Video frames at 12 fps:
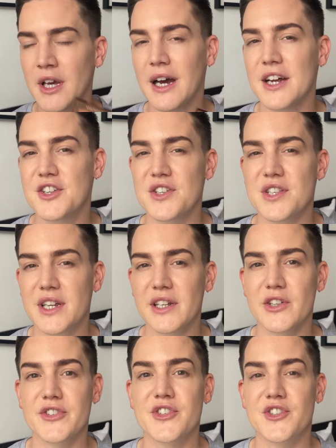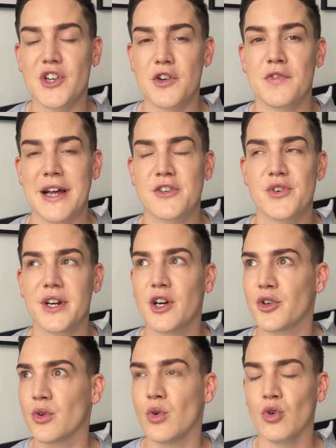I just think it looks so flattering
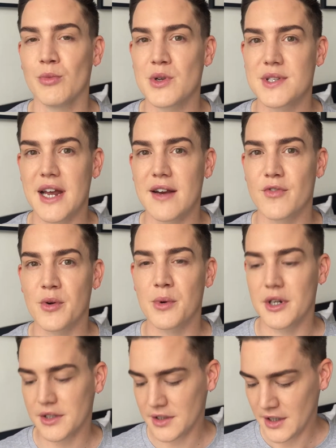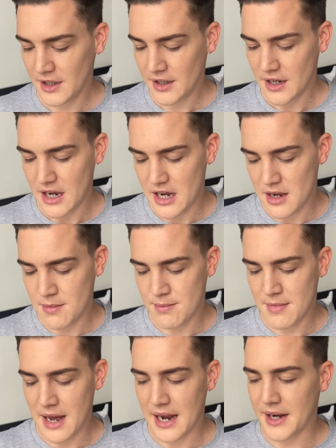on almost everyone.
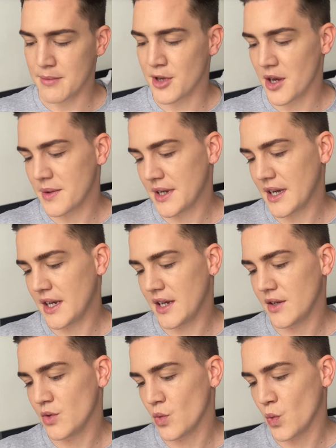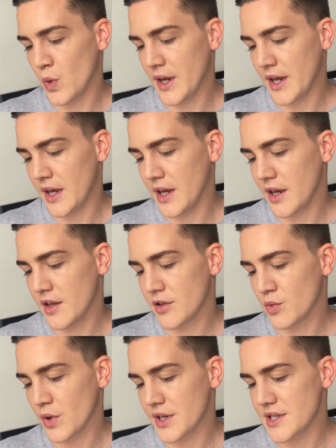And I'm going in with,
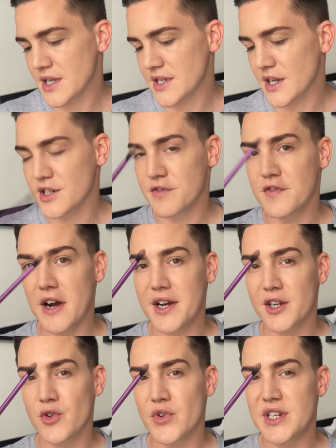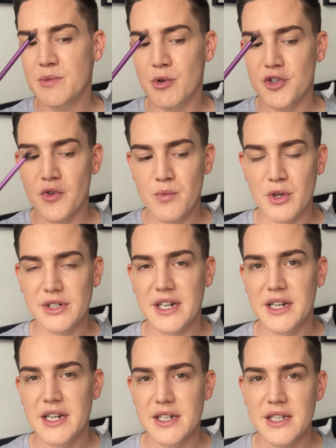what is this? A defining crease brush from Real
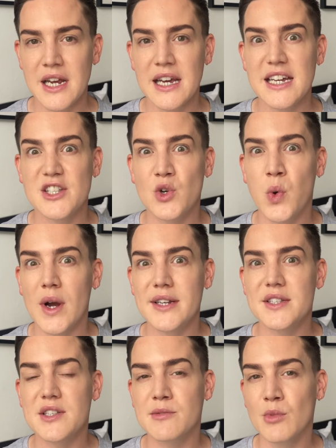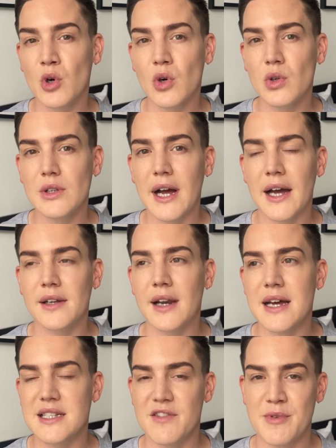Techniques. It's quite small, and
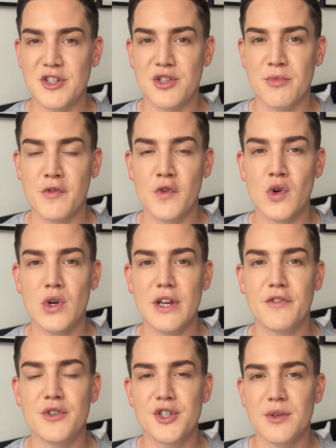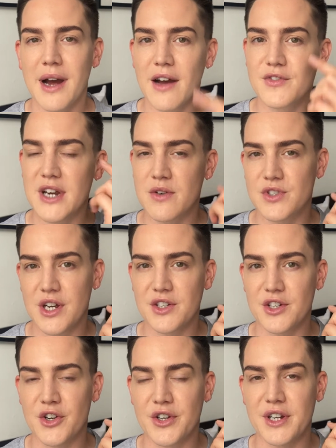as I've mentioned before, if you do have downturned
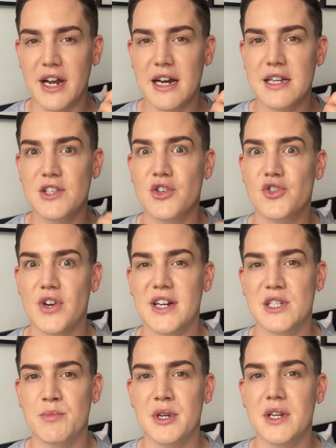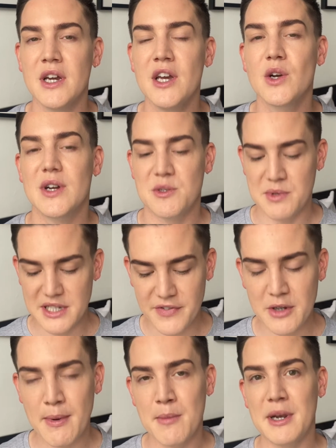and hooded eyes and you're trying to be quite specific
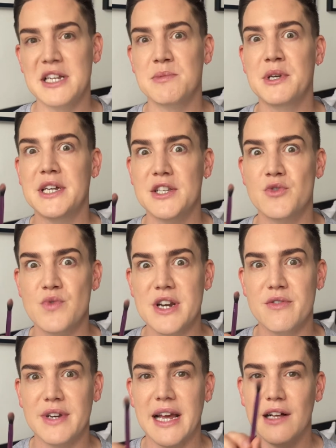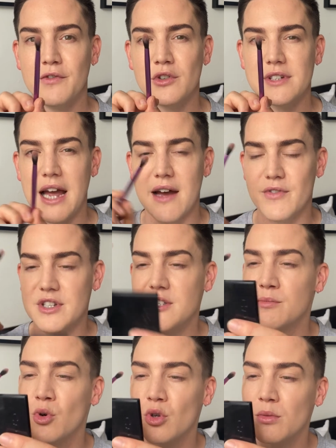about placement, it's really, really helpful to have a
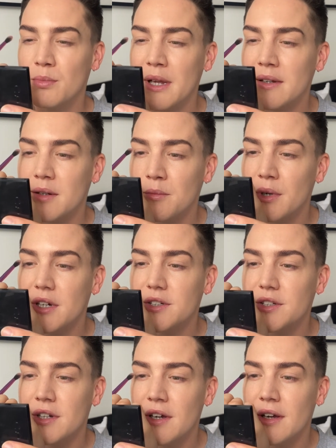small blending brush.